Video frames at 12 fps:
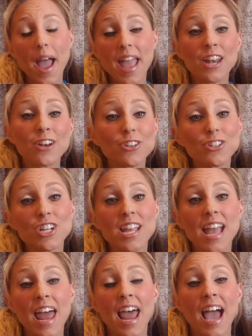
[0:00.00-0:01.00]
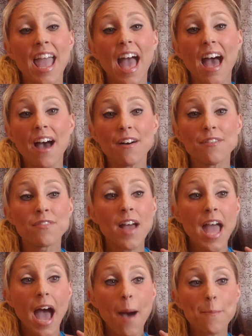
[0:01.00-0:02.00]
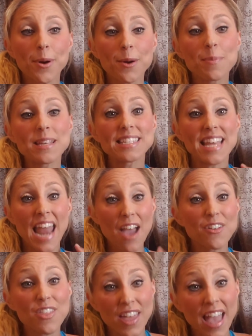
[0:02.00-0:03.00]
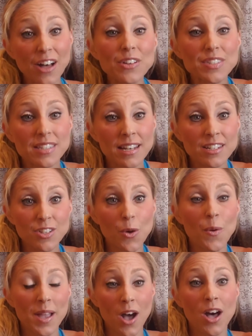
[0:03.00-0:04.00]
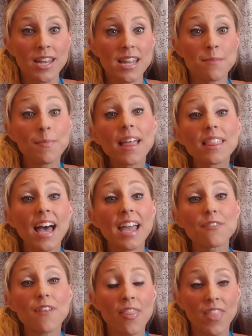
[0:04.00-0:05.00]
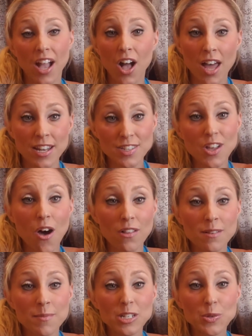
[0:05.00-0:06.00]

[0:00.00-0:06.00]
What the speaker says: energy and I have purpose in everything else that is going on in my life and that God is calling me